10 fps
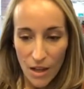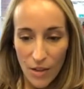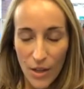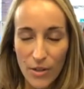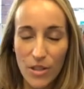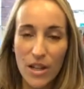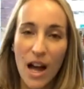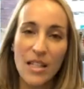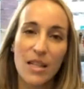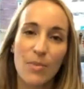there's a
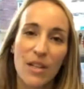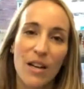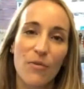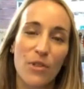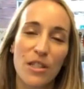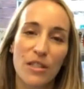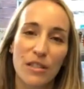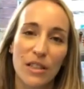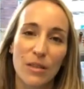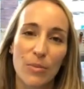concept that I've
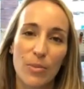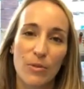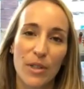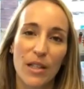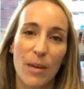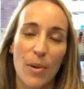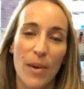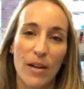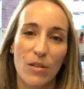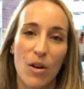recently been reading up
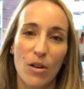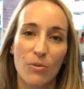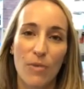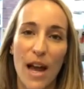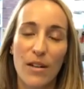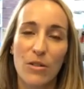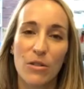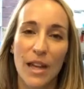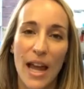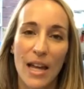about called
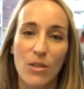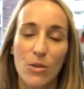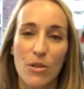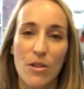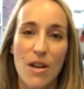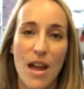radical candor,